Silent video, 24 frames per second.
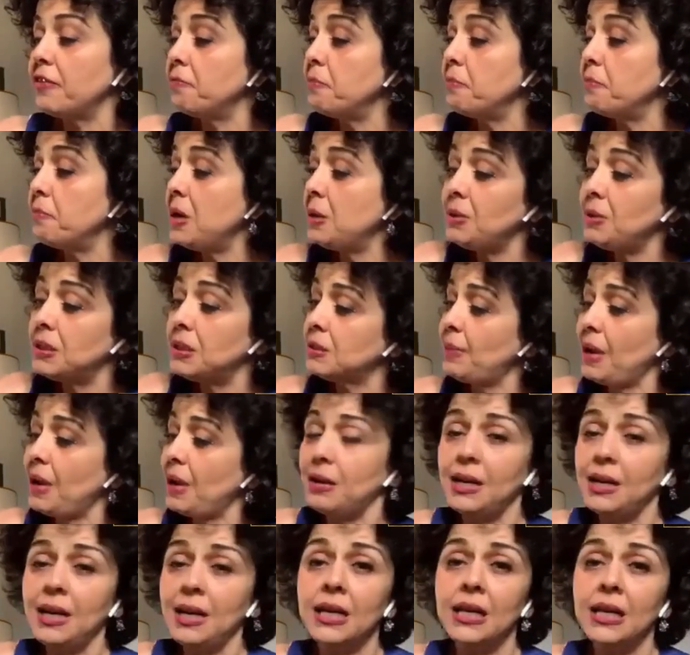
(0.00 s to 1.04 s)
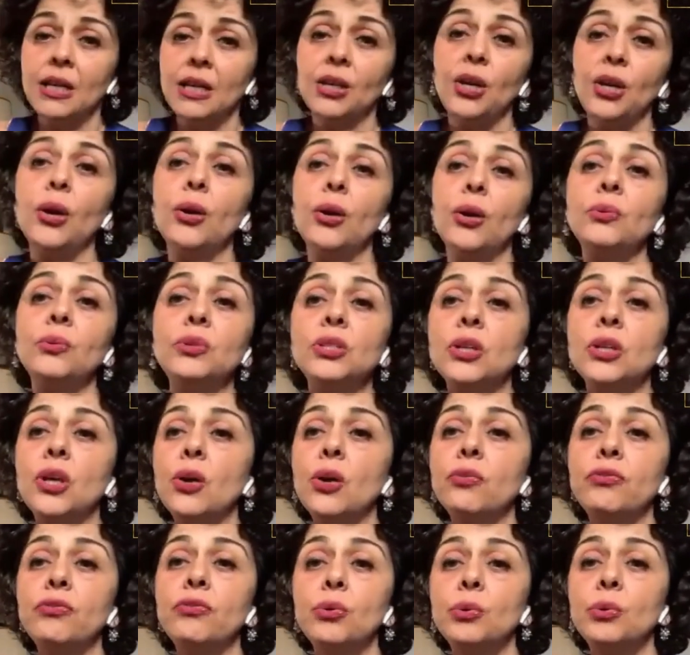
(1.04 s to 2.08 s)
Maybe it's about letting it go, to go
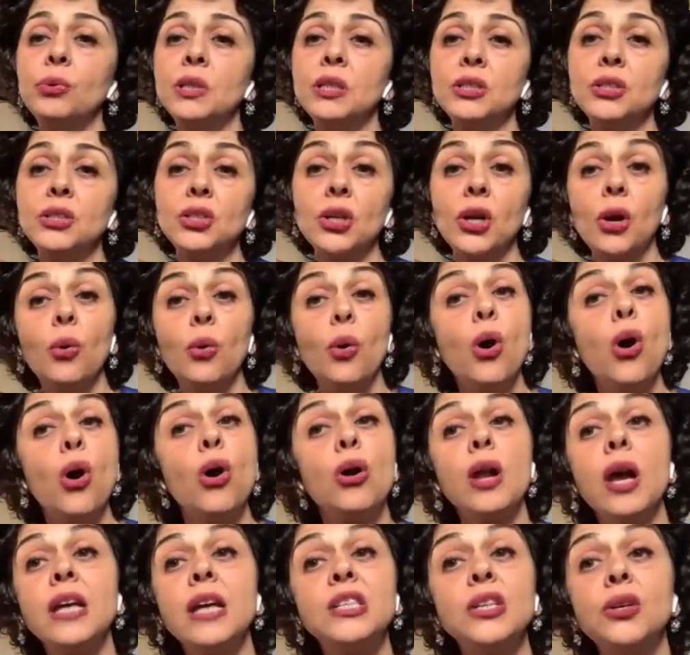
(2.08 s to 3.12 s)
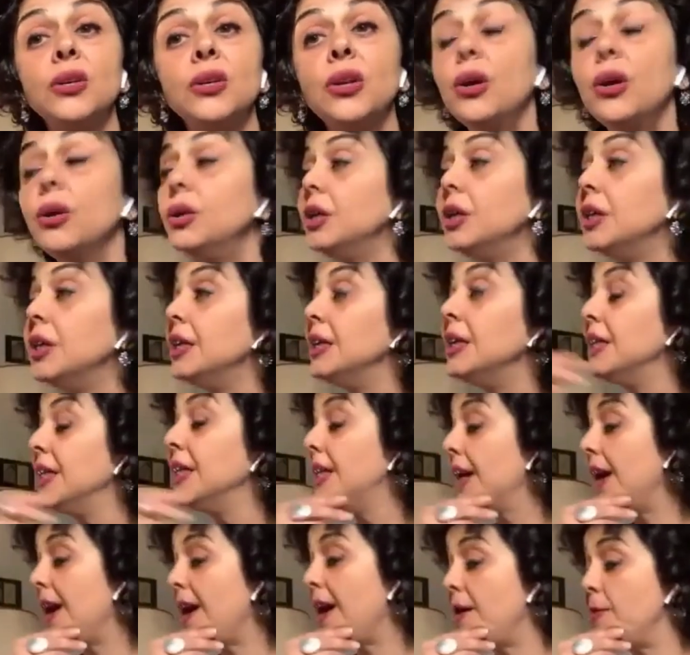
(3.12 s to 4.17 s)
yeah. forward and to go on. I don't know.
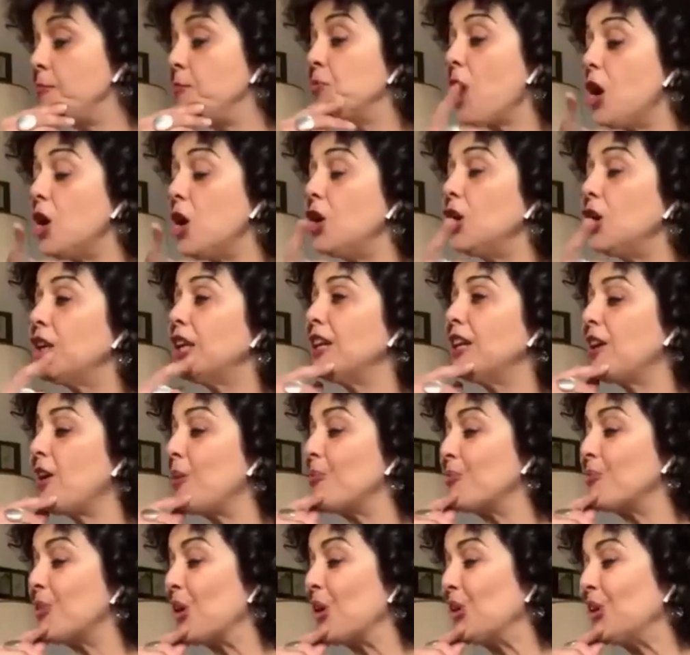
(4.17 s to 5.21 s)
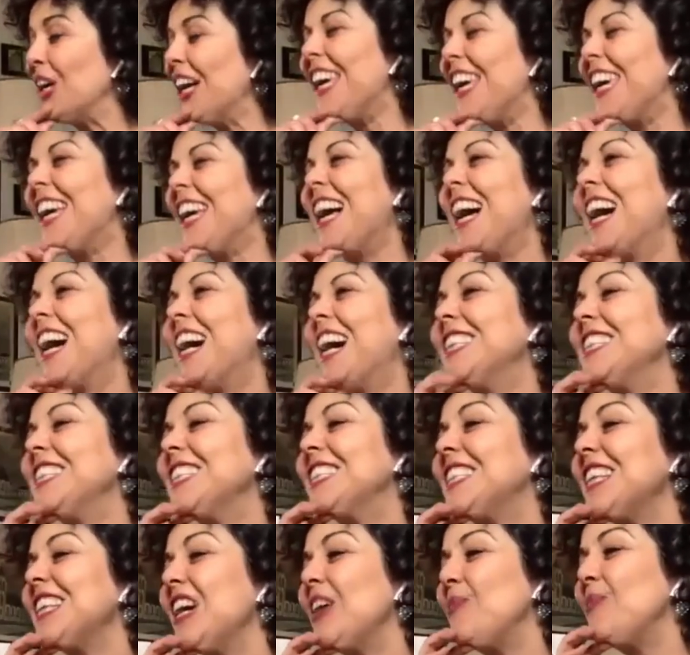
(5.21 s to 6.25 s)
Um, I'll look it up though.
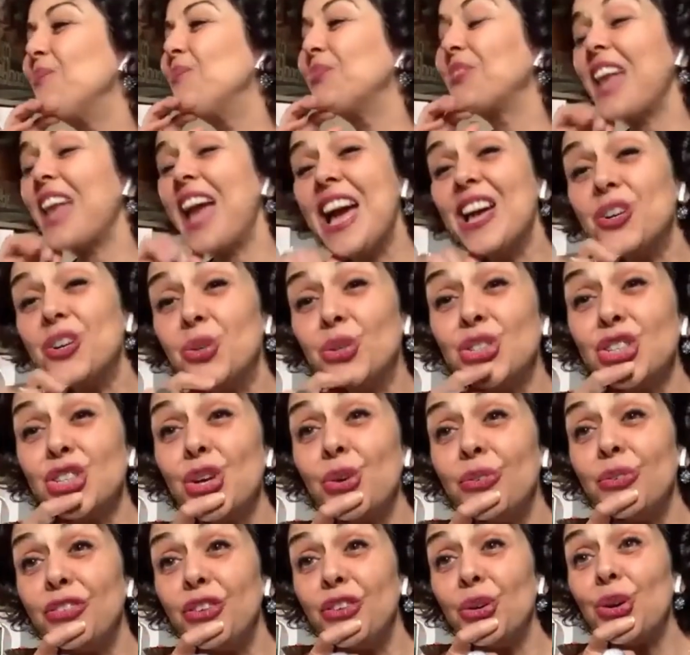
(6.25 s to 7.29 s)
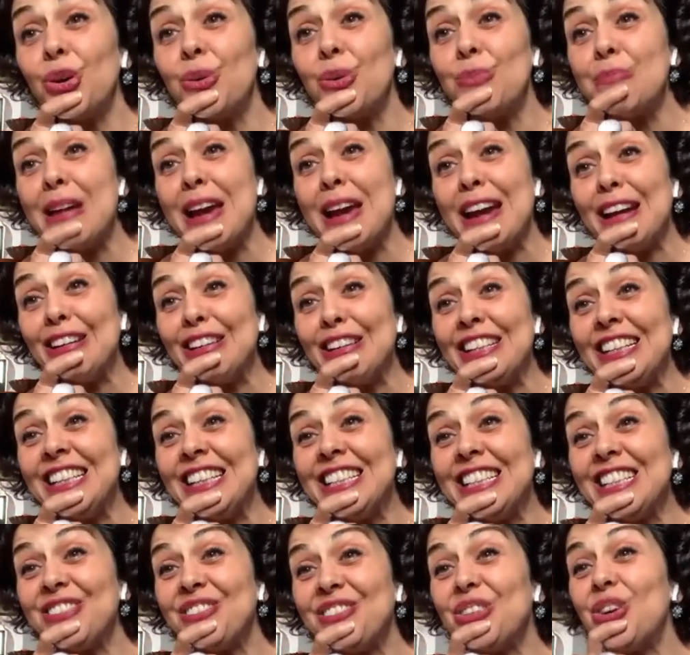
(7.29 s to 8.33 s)
And um, and also, if you're not
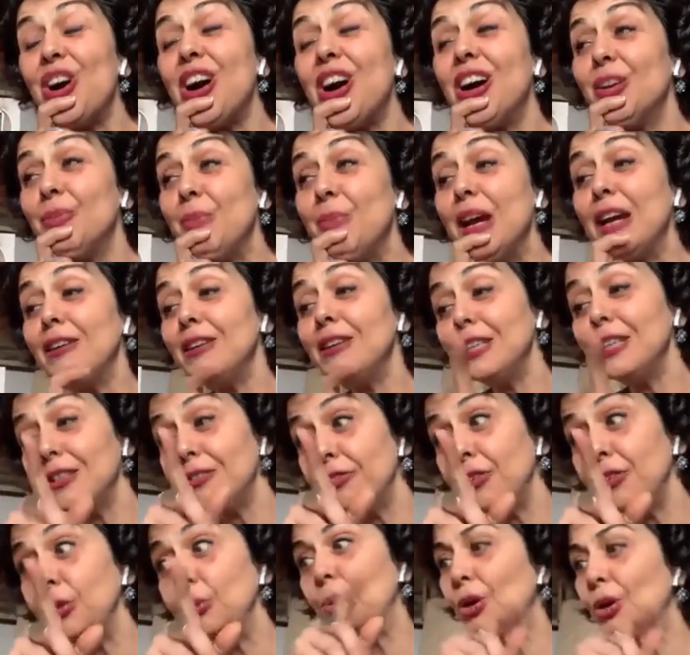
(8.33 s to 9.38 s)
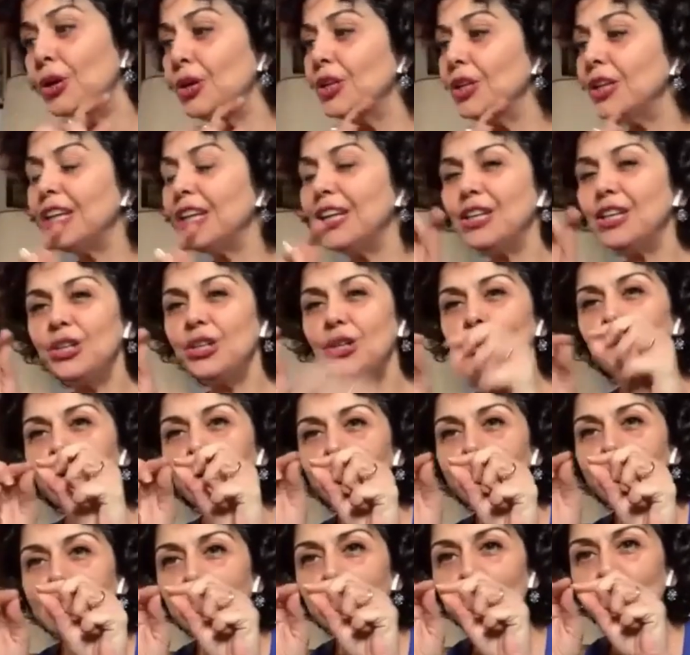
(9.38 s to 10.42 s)
married, if you're unmarried, if you want, then you are
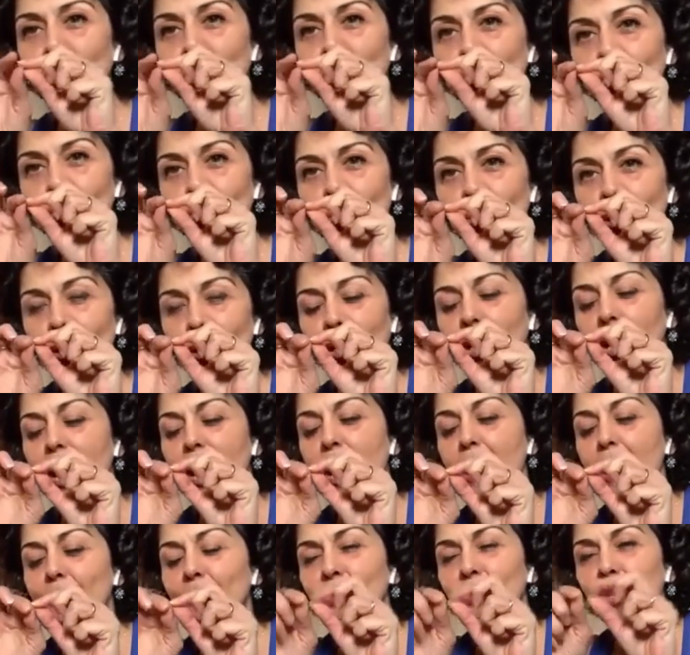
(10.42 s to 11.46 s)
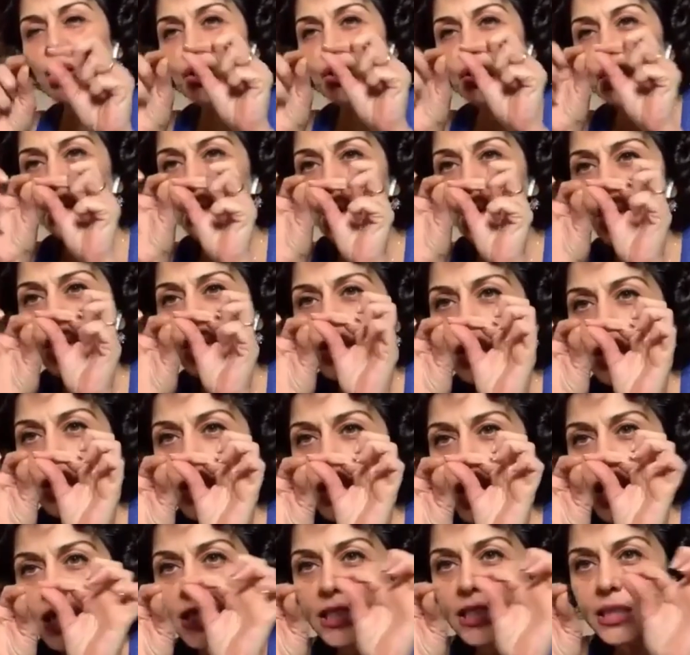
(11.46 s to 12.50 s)
meant to um, knot
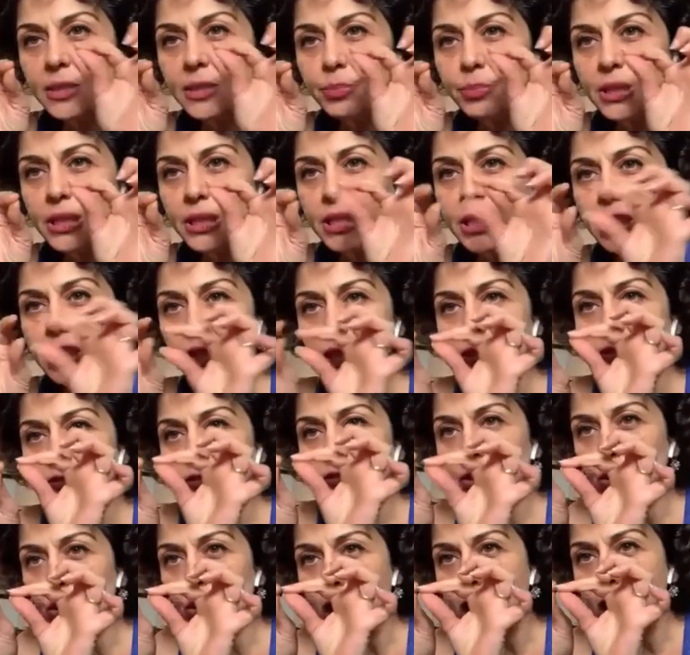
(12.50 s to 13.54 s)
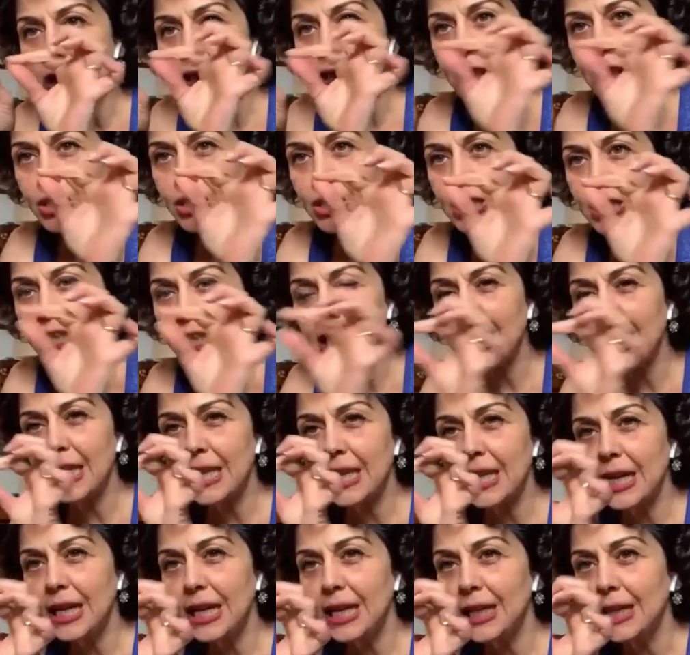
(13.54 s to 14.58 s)
thirteen pieces of grass
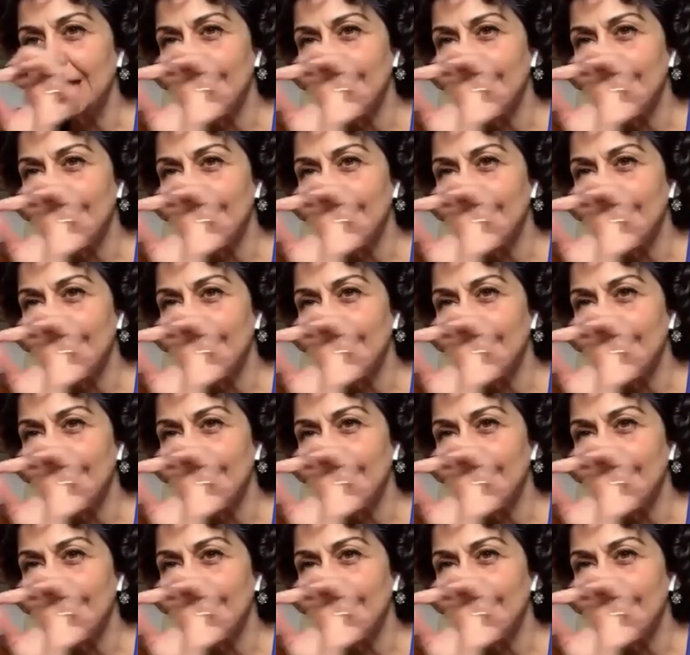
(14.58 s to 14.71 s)
together.